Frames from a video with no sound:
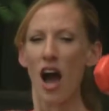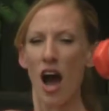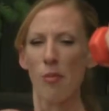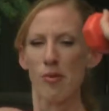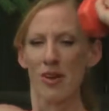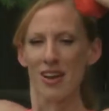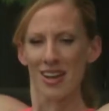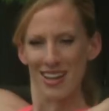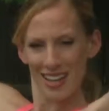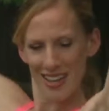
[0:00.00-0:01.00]
Up
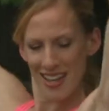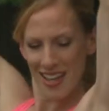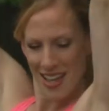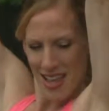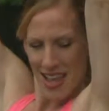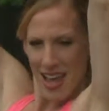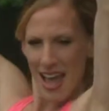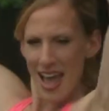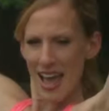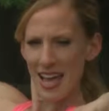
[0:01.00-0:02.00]

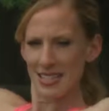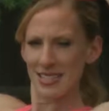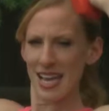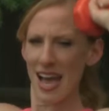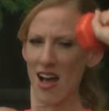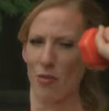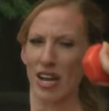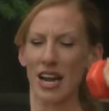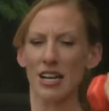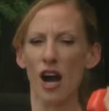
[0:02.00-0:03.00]
and down. We
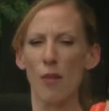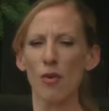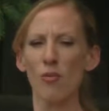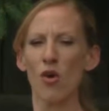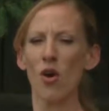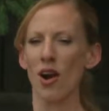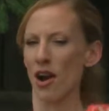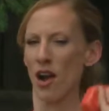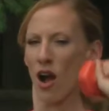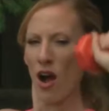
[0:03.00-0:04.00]
got a couple more.